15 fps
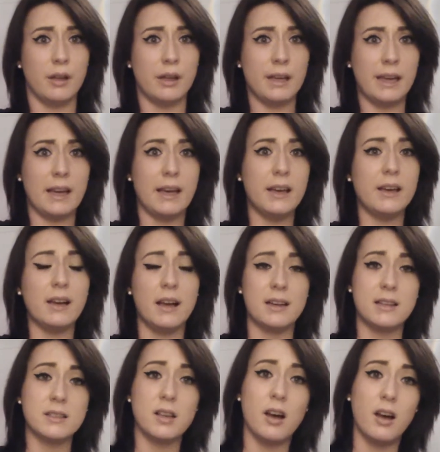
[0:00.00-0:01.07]
here
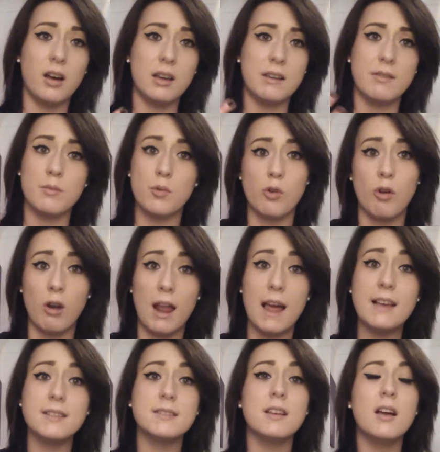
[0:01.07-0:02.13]
and it's hurt even more or
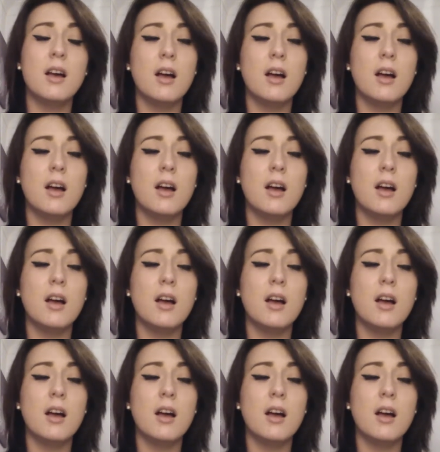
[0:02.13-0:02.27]
less.